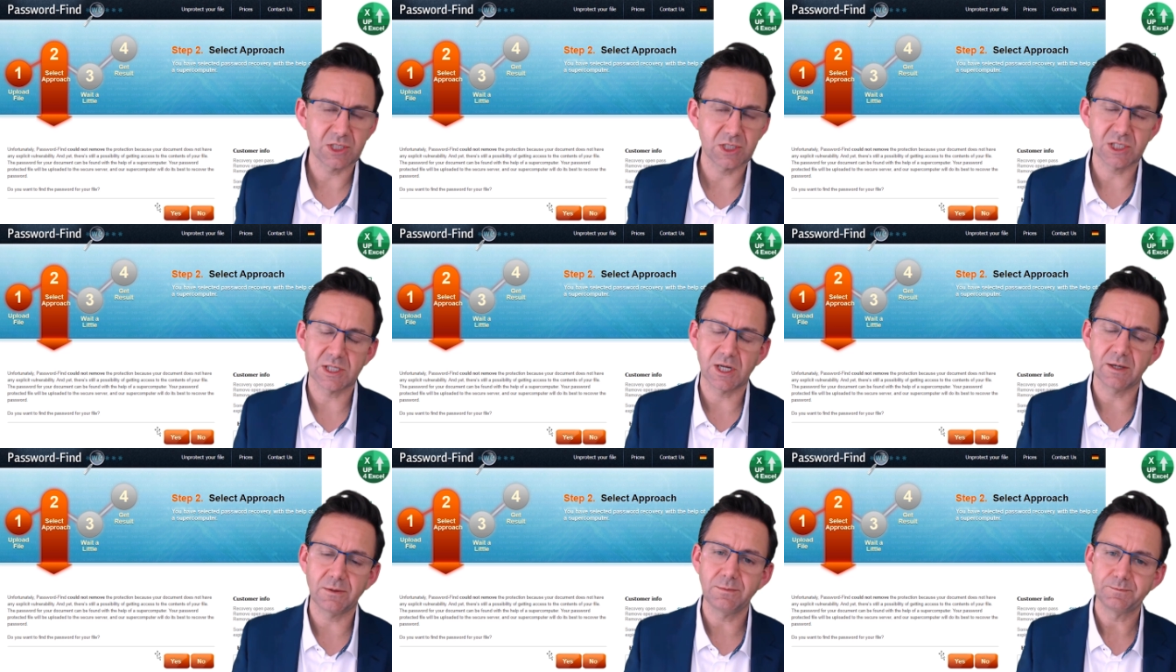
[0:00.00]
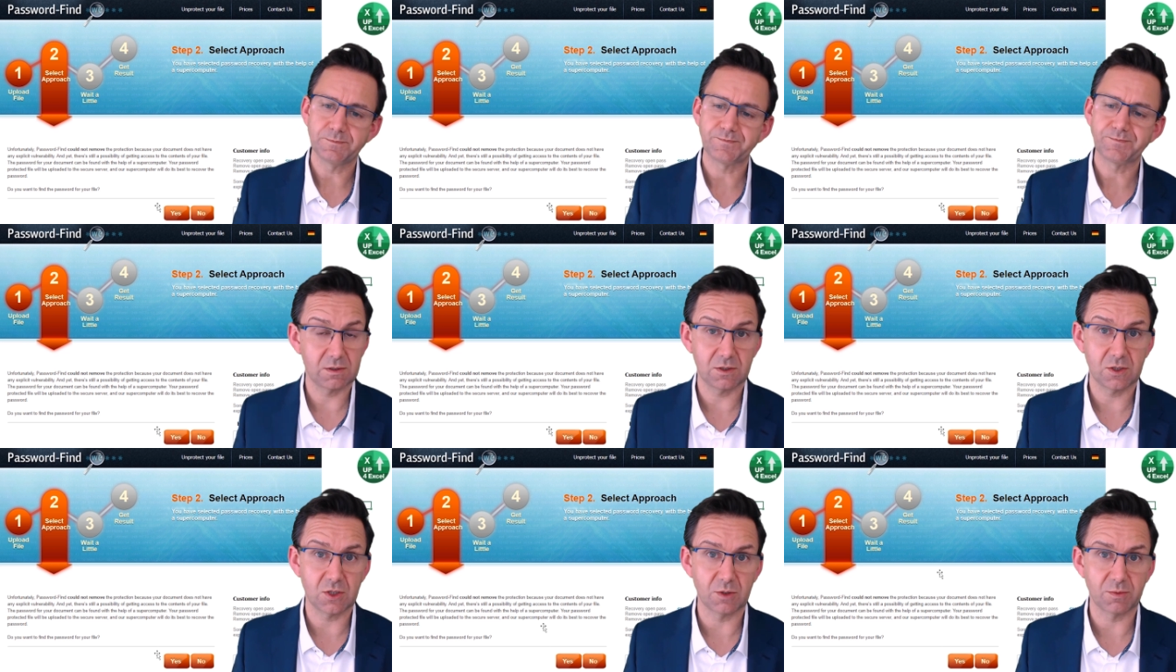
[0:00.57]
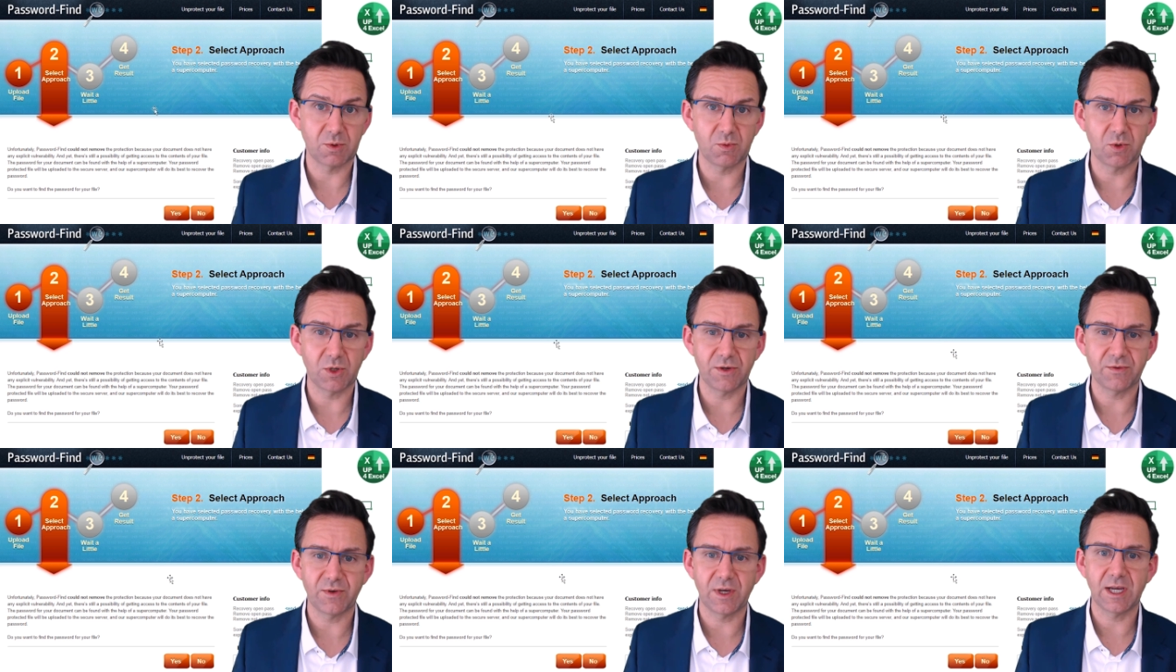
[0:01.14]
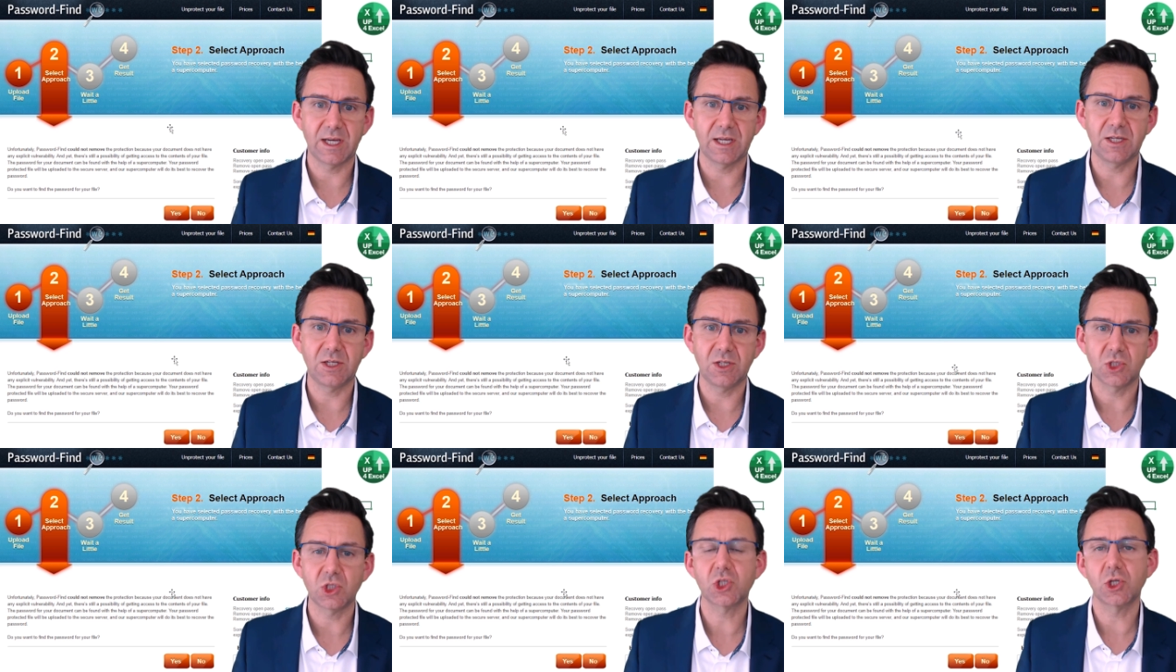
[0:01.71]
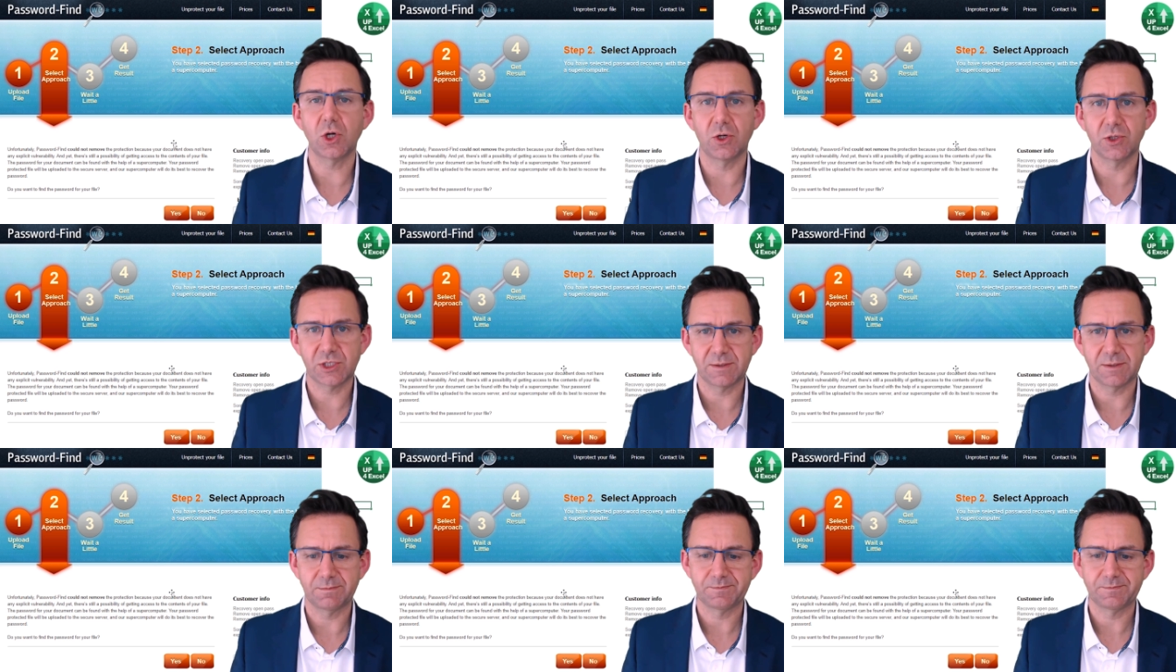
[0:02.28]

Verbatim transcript: So, gotta be worth a shot.